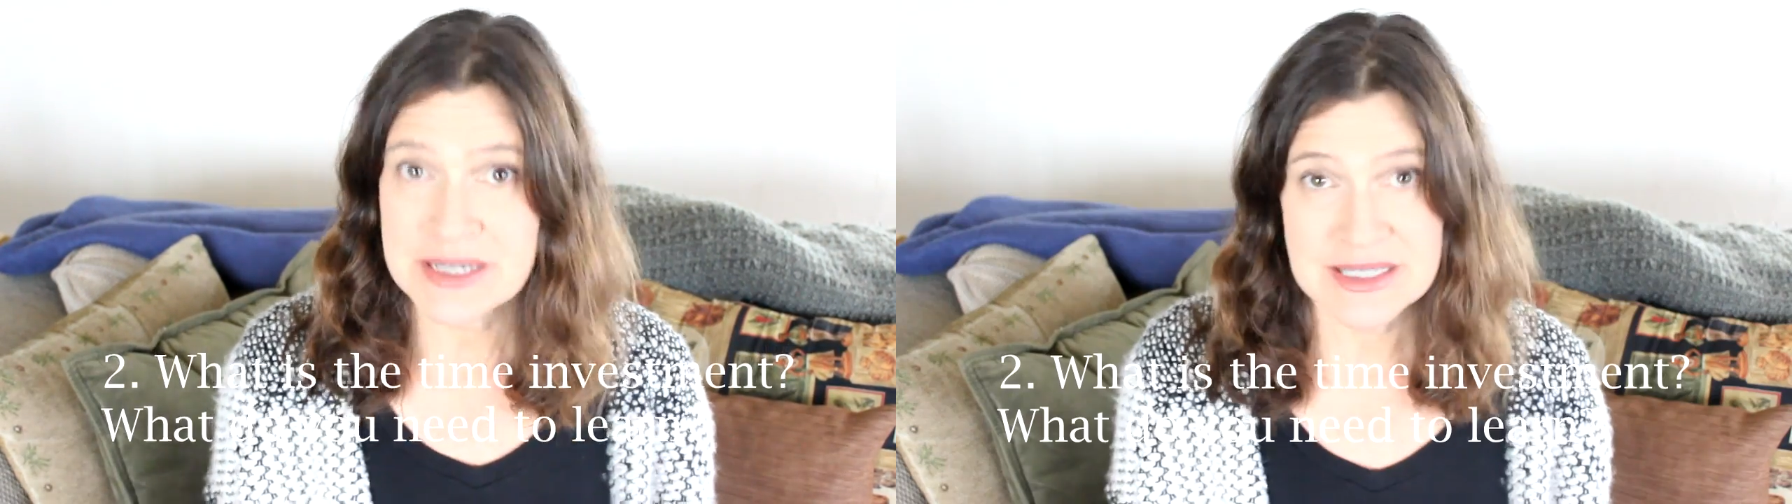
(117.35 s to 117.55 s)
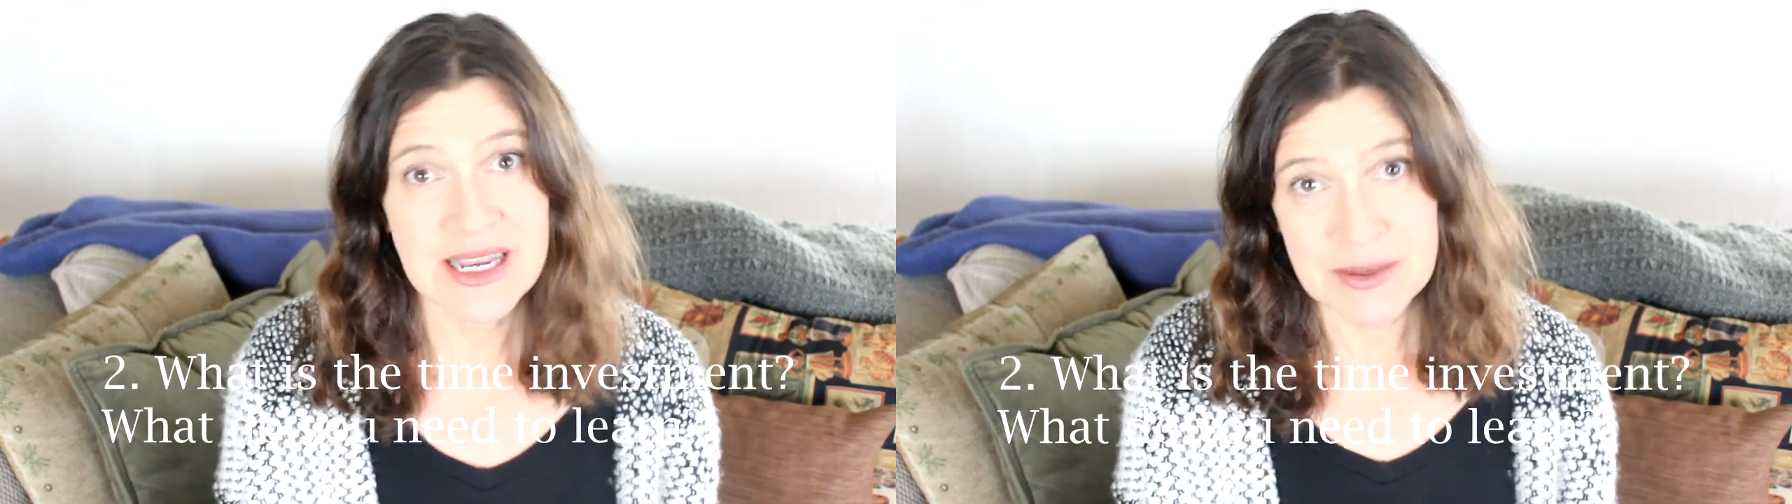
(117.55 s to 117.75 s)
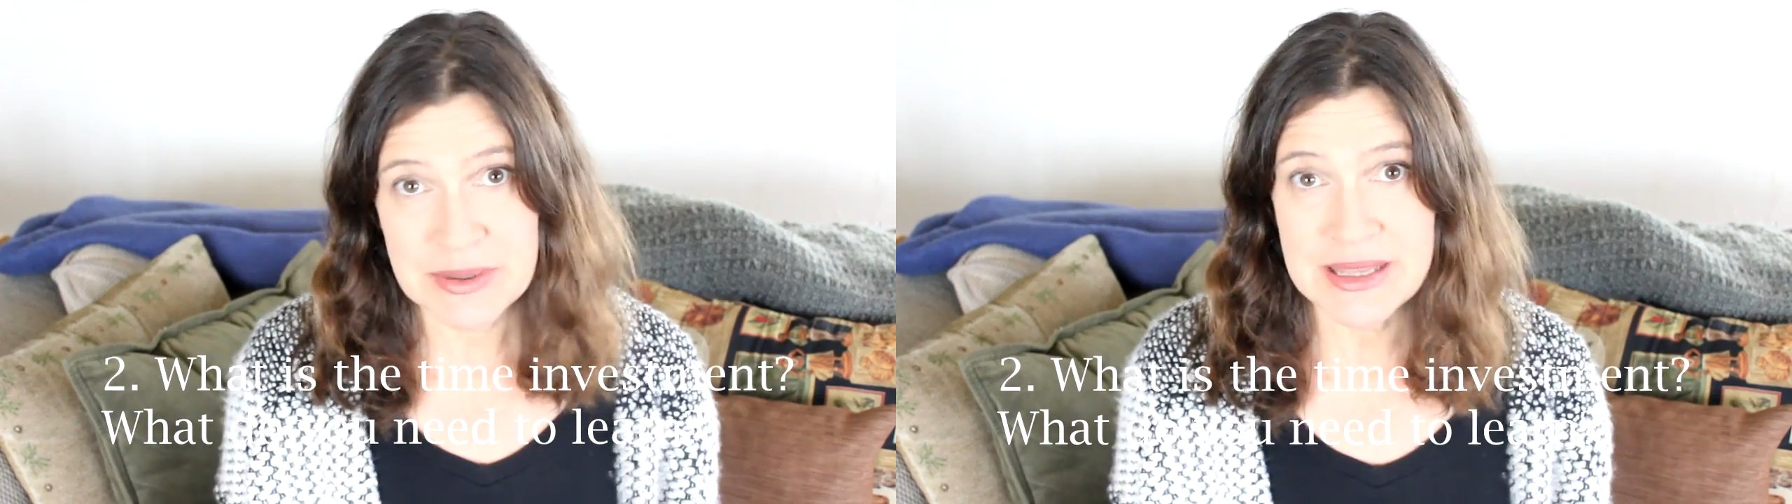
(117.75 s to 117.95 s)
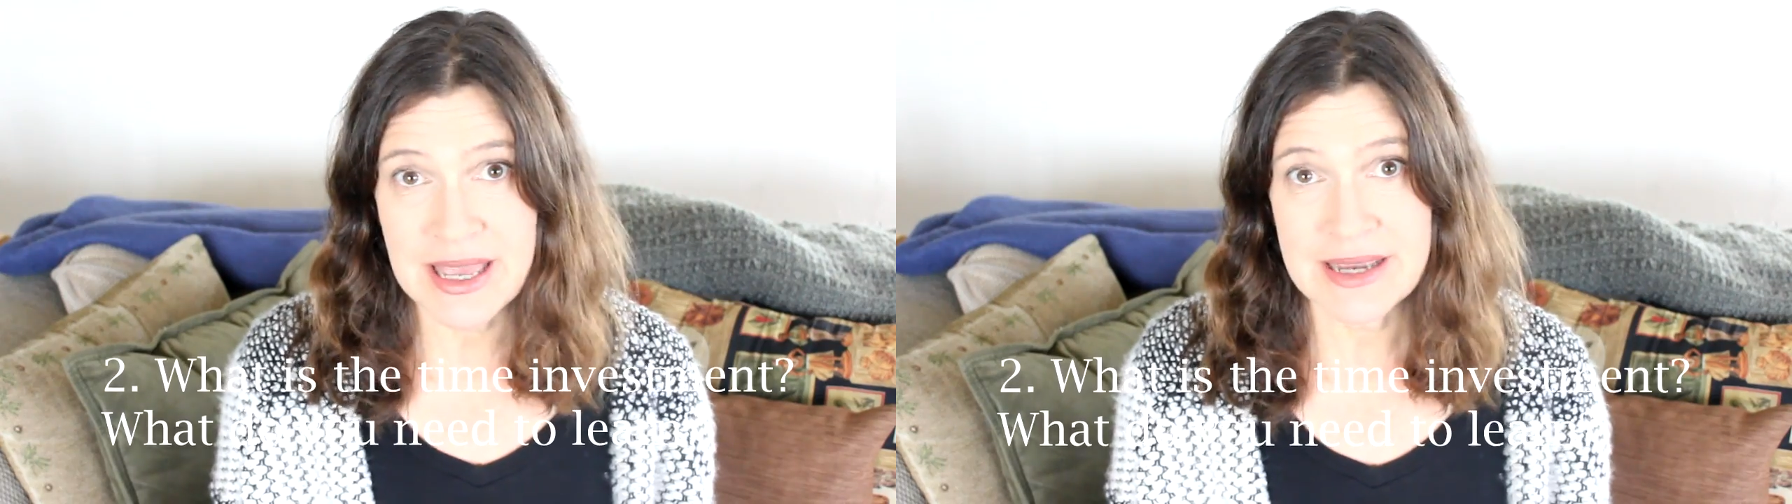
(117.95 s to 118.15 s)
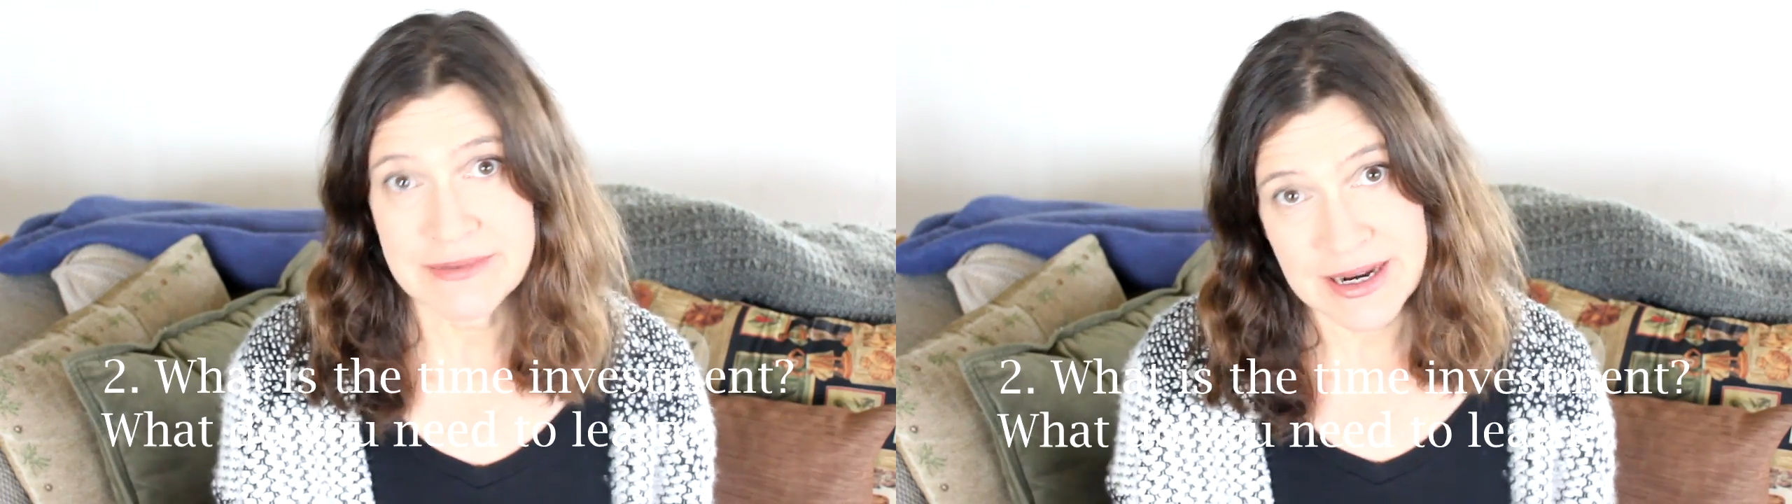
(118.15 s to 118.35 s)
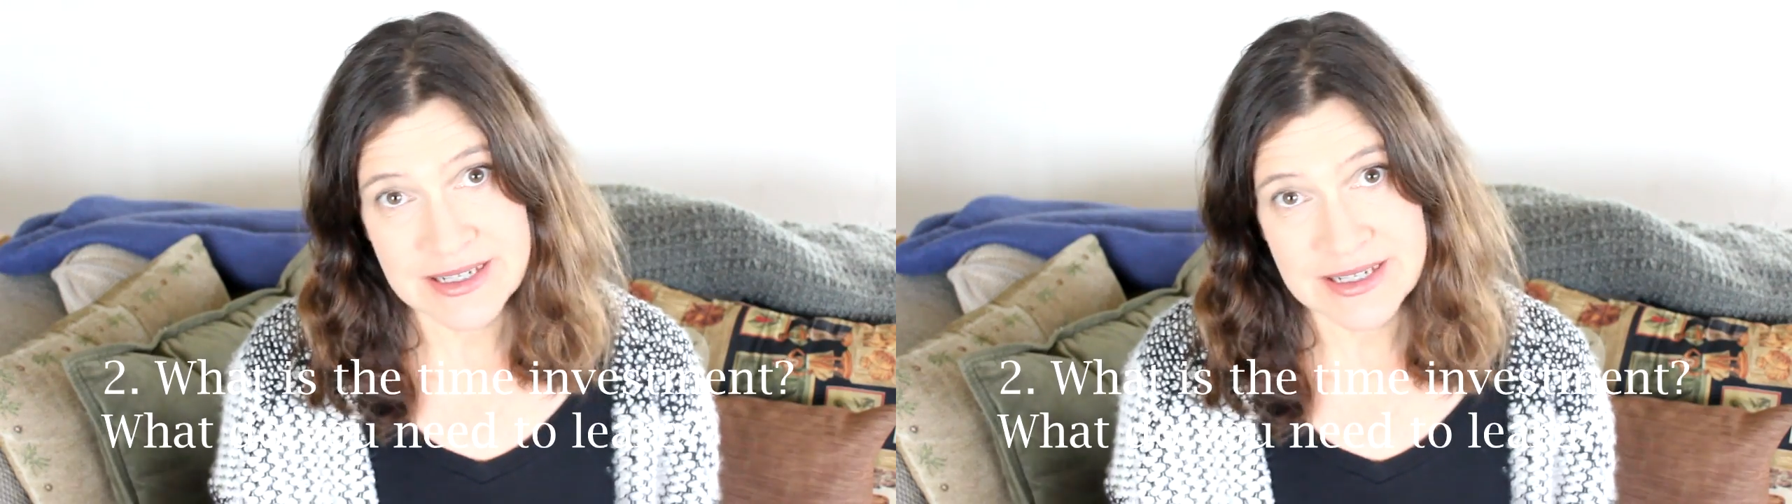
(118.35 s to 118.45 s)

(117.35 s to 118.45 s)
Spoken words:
is going to be like, right?